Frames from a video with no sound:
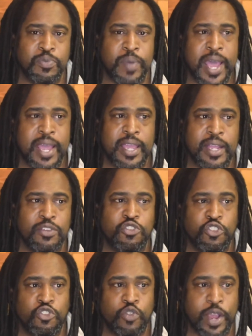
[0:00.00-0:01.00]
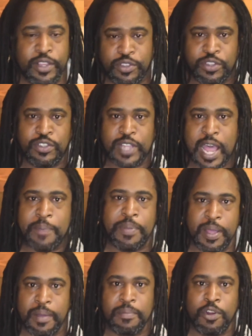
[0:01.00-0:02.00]
back and she tries to stop
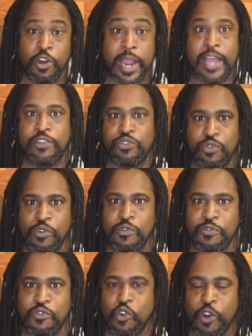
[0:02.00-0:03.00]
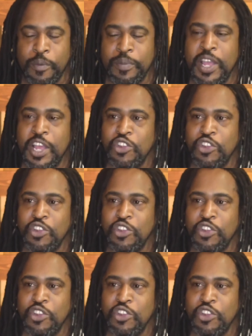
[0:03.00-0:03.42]
him, her astral form,